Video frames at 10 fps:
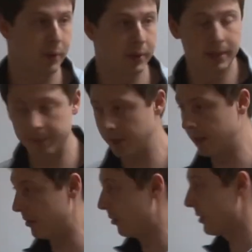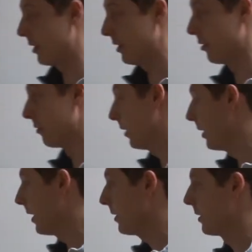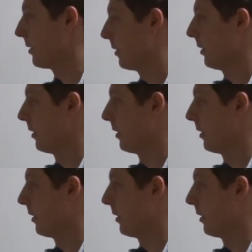Okay, and those are very nice and